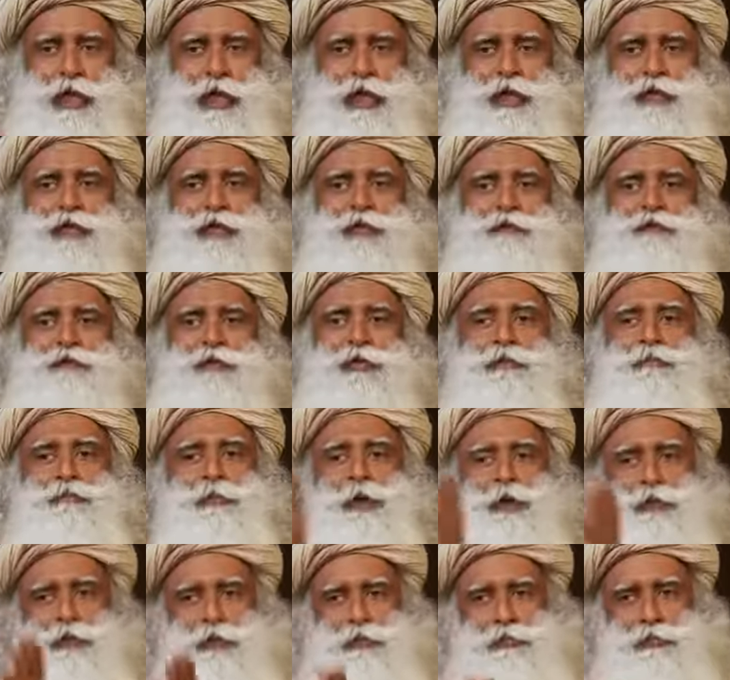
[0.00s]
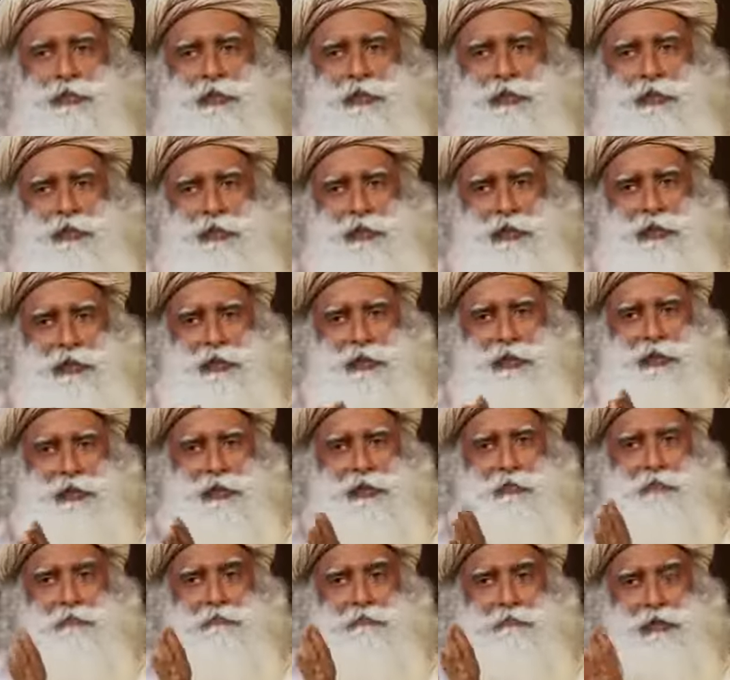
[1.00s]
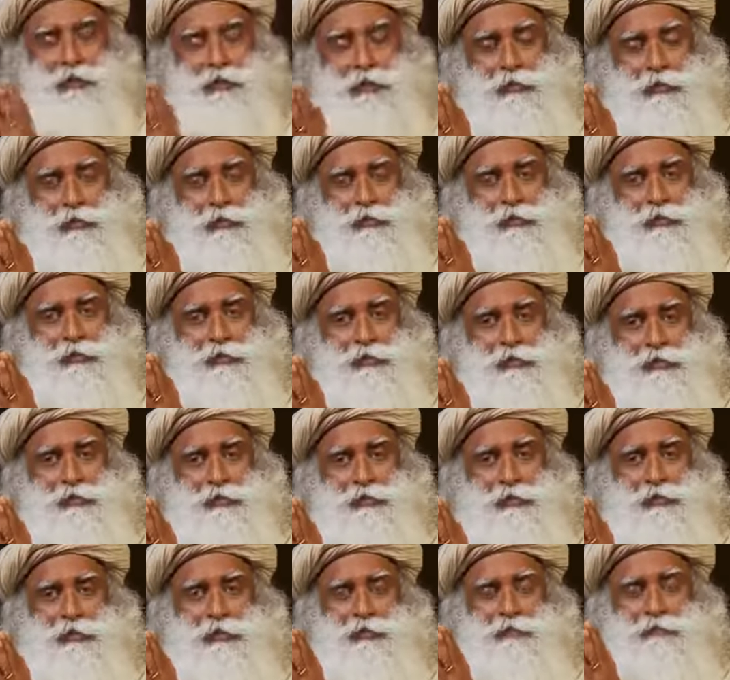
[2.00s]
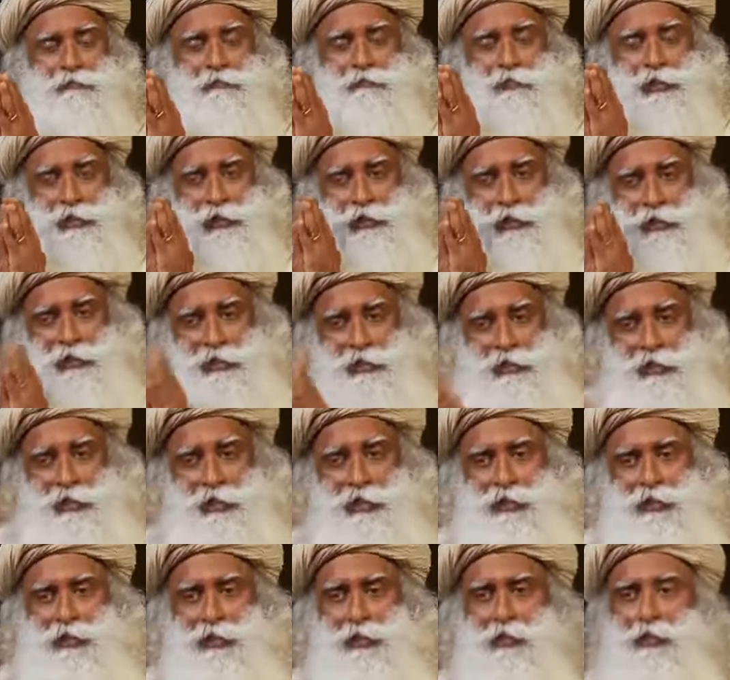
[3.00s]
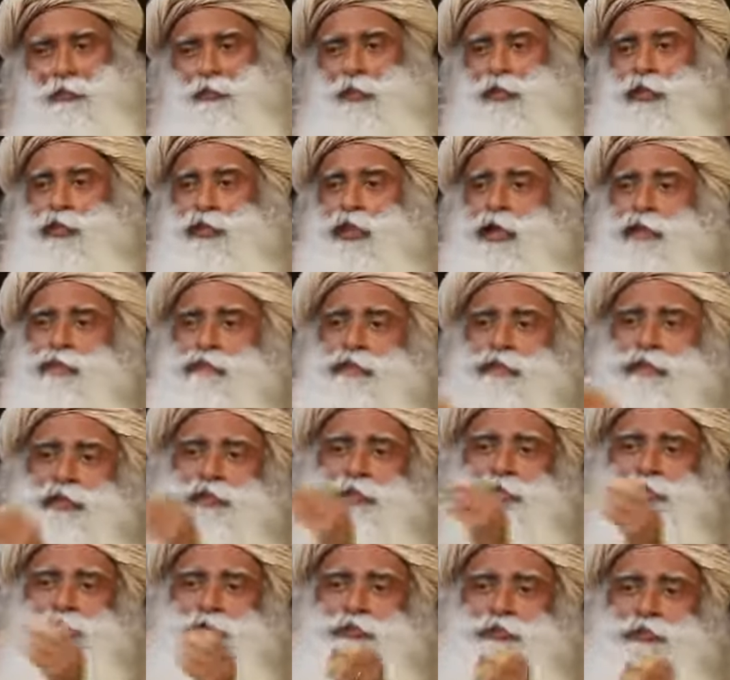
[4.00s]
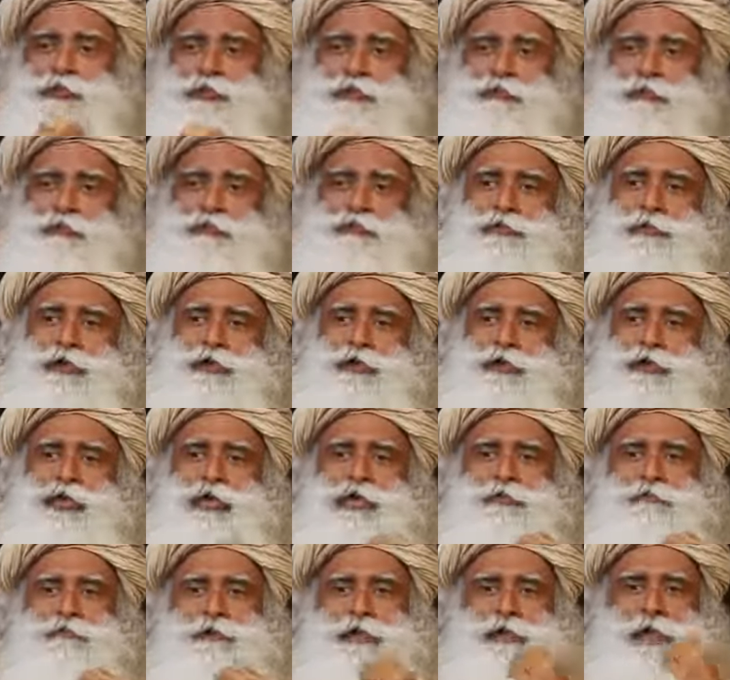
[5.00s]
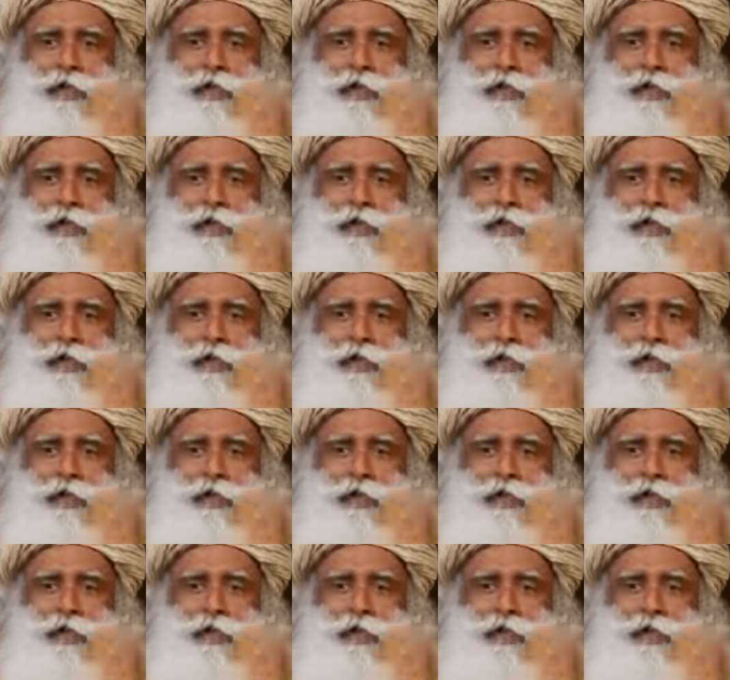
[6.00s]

a different possibility, because we clearly know without this tool we would never